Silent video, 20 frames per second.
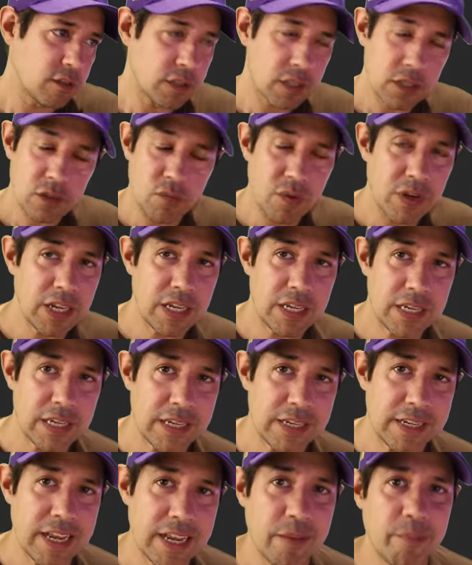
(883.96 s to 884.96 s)
So this is ready.
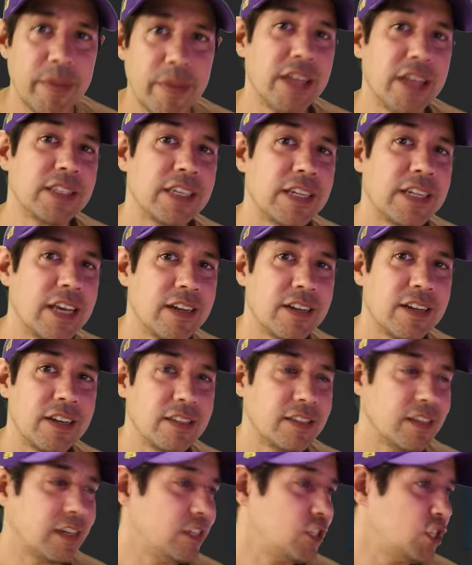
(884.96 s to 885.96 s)
You can now bounce it out
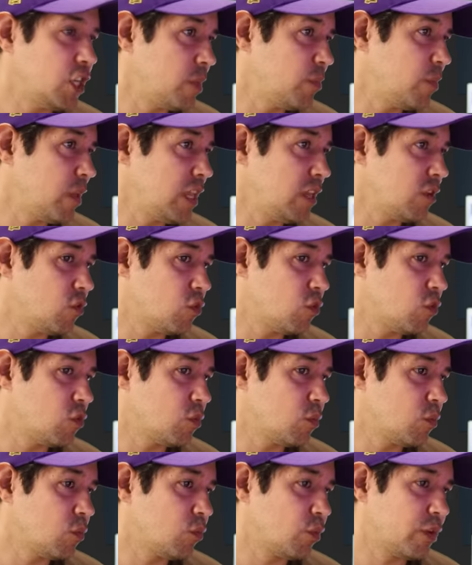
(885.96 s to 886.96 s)
as a JPEG
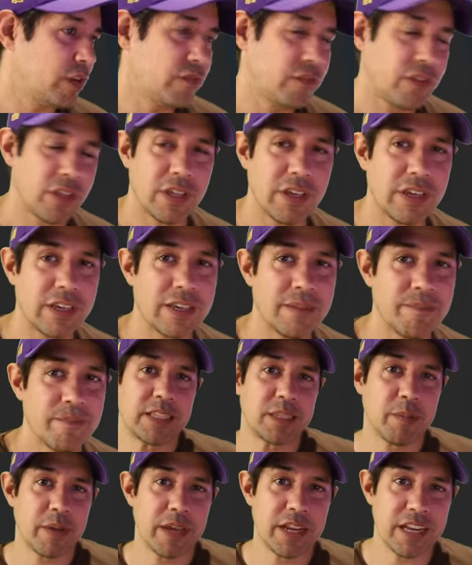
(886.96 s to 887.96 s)
or whatever you like.
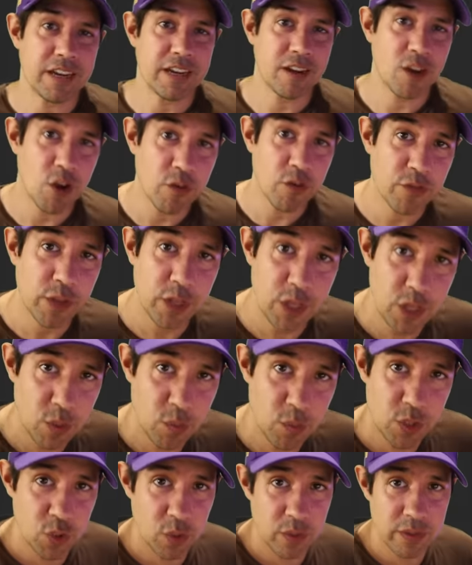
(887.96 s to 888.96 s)
That's about it. Hopefully
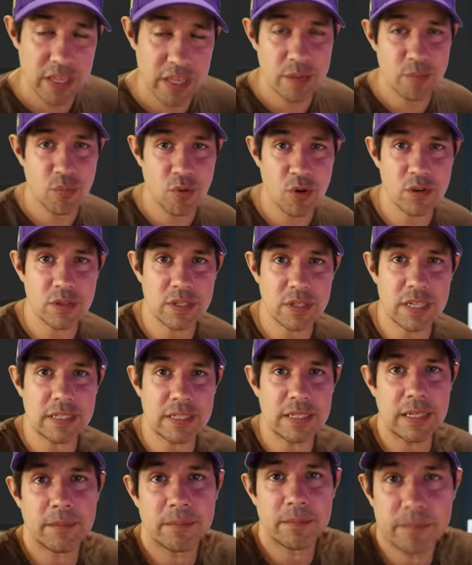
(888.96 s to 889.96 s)
you enjoyed that
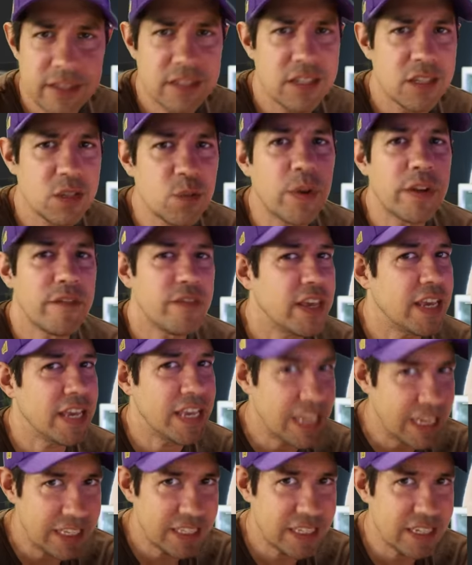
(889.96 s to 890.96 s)
processing. This is one of the
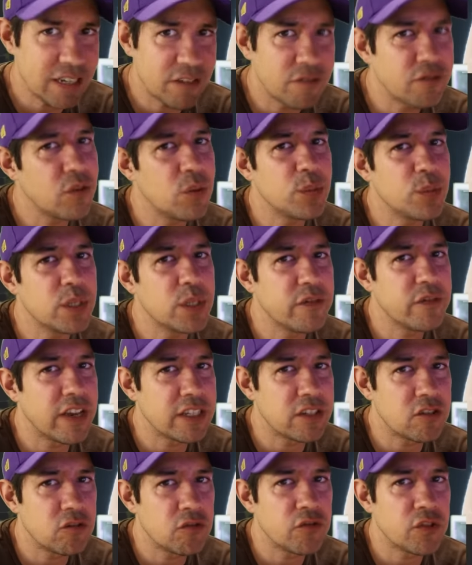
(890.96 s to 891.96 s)
easier forms of
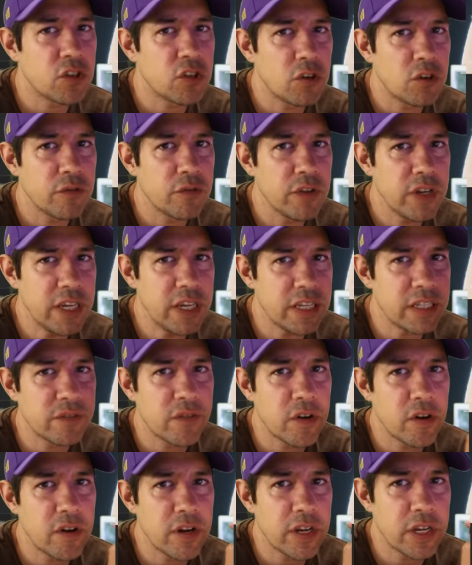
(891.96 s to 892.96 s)
astrophotography.
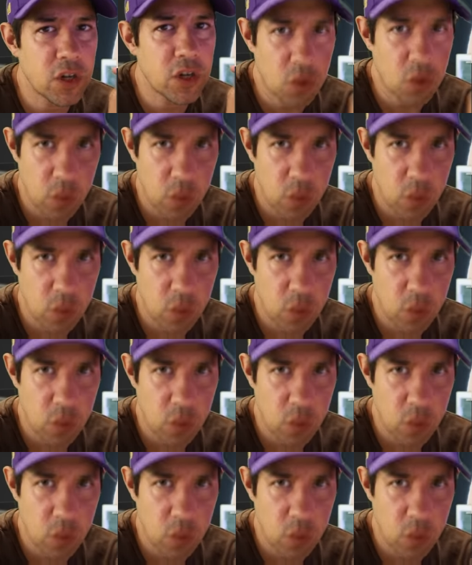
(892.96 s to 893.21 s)
It's very